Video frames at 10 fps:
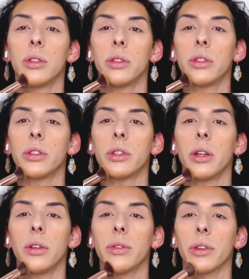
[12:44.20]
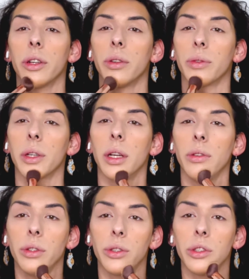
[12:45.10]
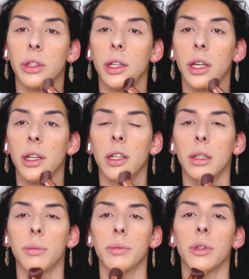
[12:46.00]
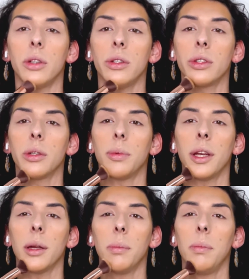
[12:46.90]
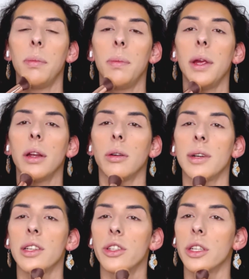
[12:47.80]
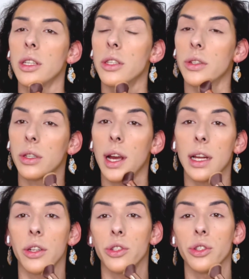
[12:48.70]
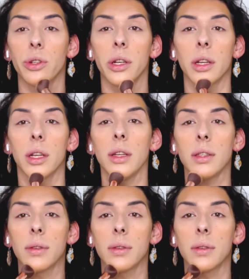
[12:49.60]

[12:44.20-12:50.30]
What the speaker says: softer and rounder jawline. And I'm also applying a bit on my chin to kind of shorten it.